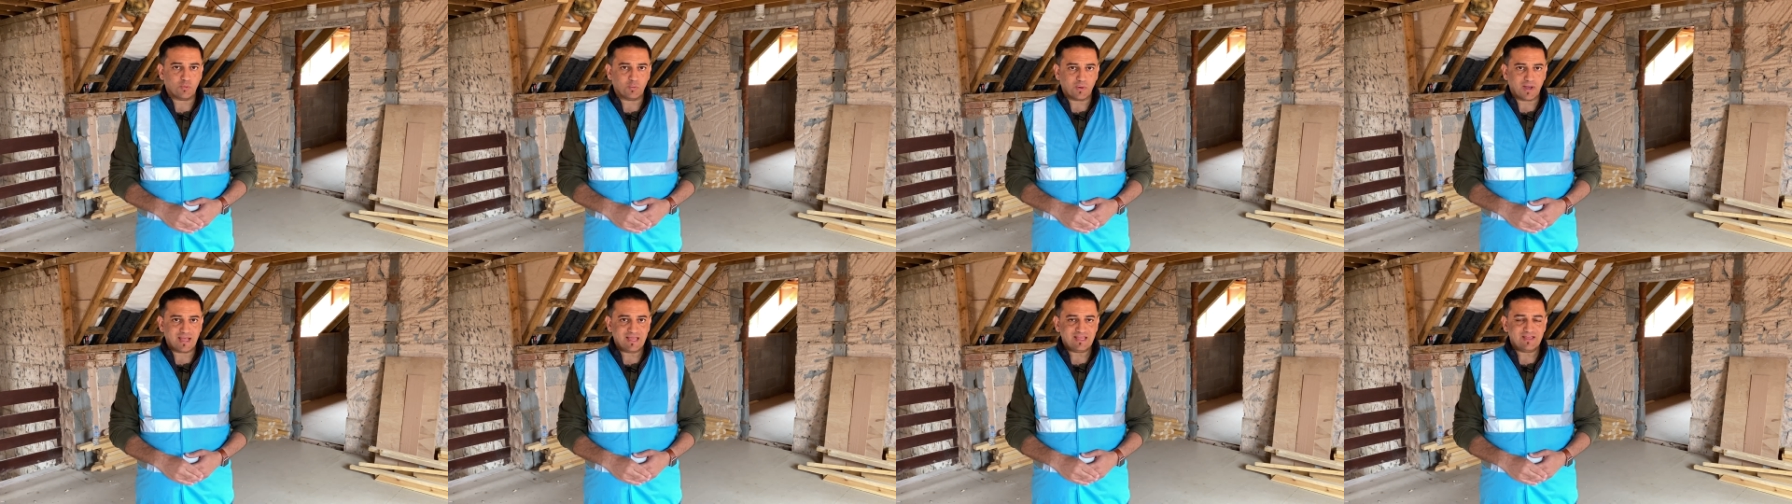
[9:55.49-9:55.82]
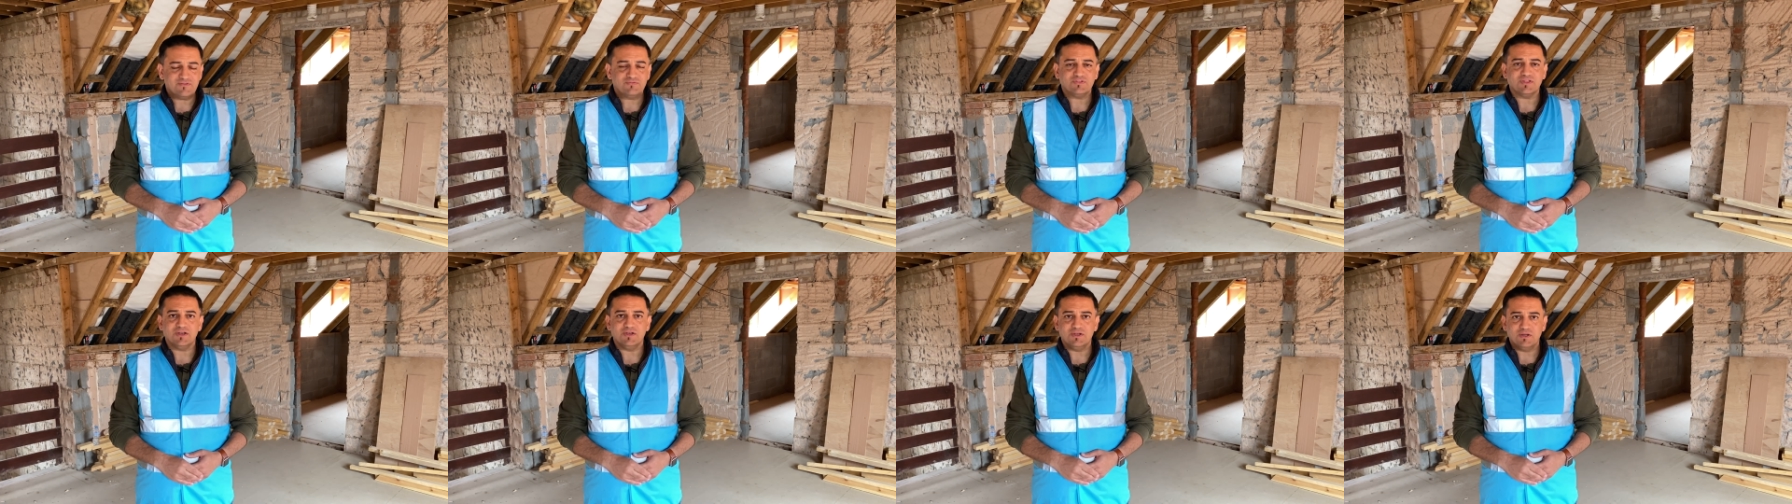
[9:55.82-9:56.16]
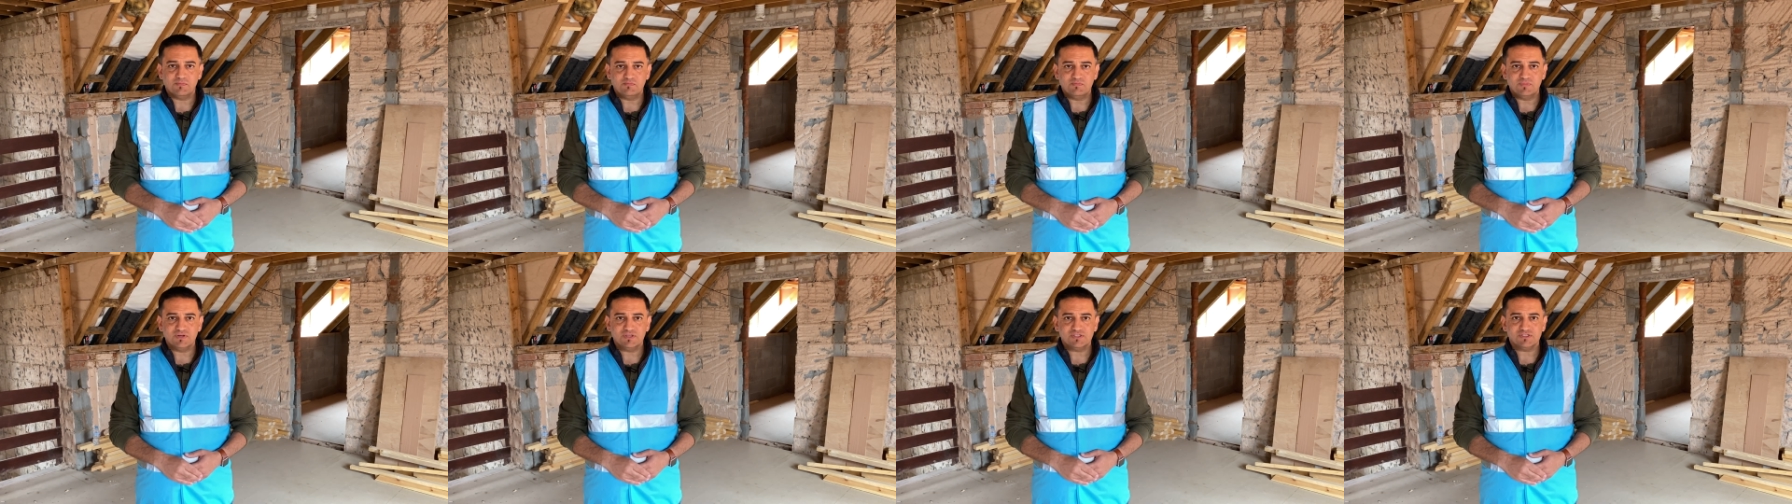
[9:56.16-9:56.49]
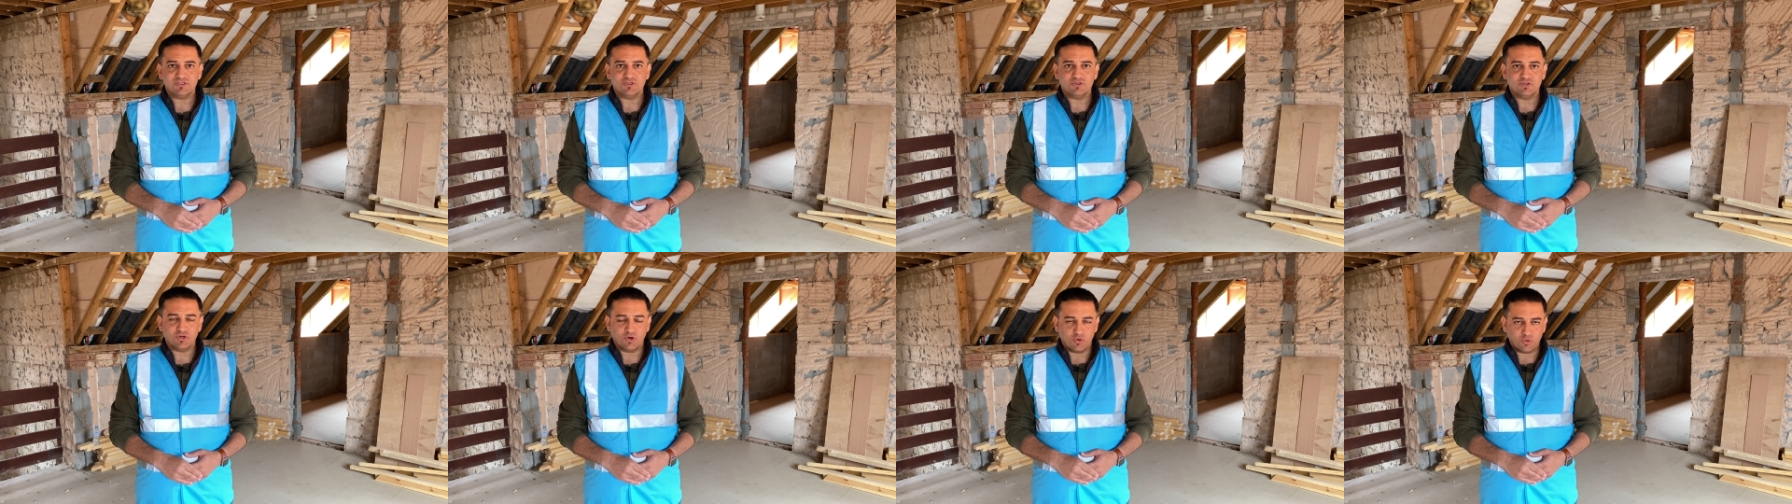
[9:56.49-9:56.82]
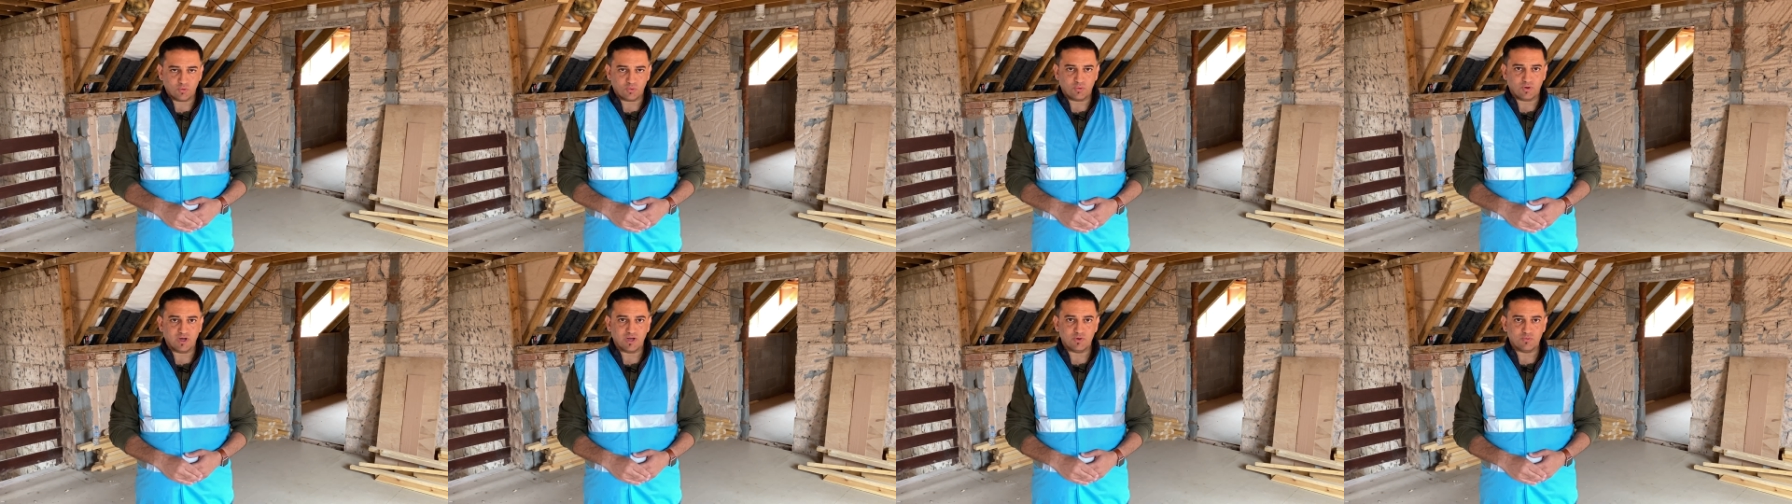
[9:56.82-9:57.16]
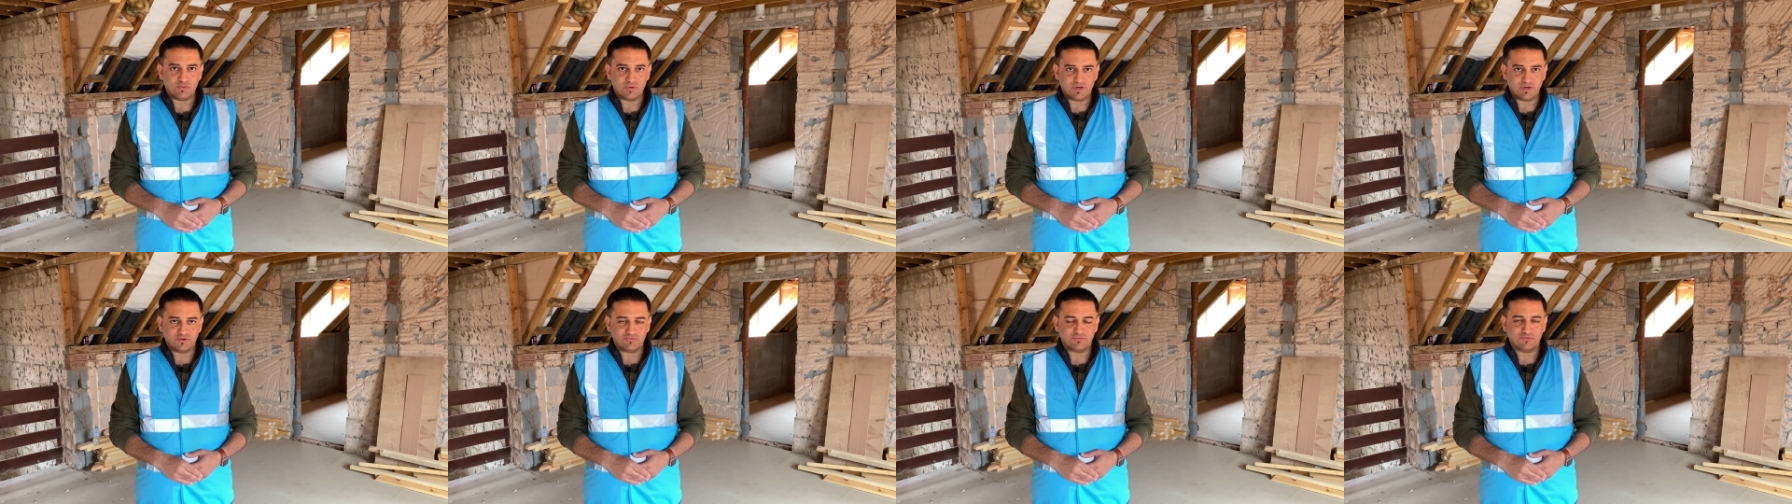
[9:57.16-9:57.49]
away if the numbers don't quite
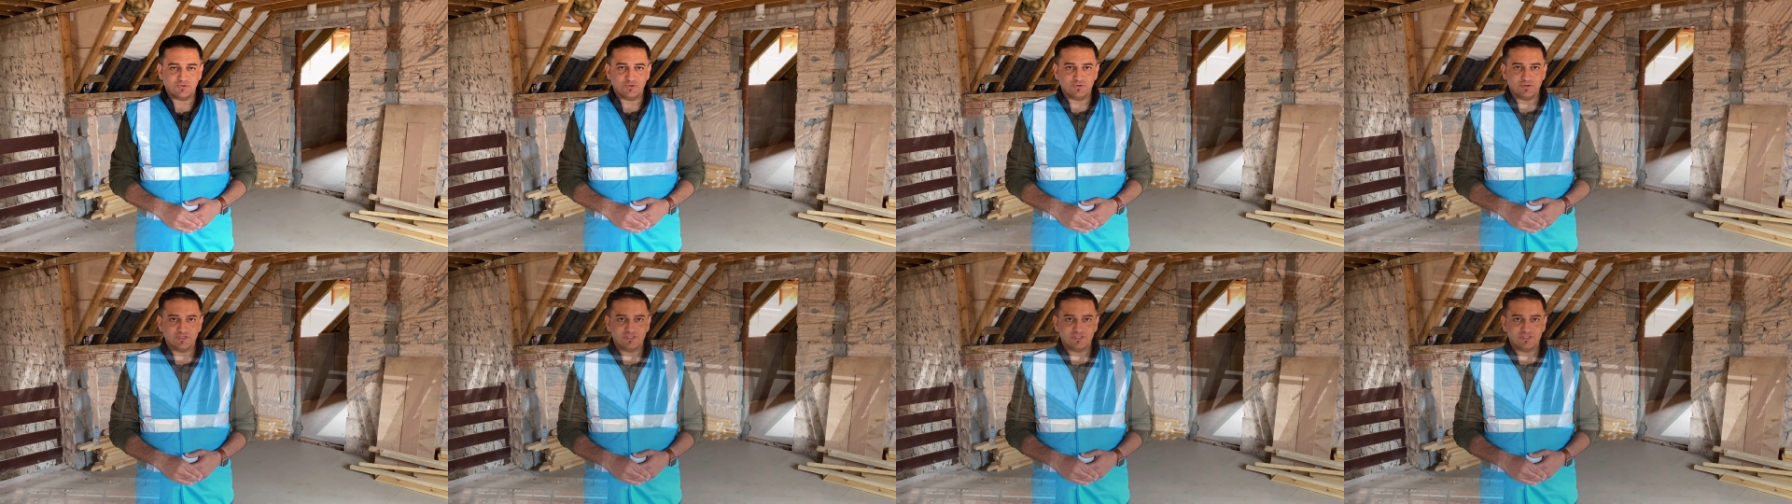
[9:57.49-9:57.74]
work for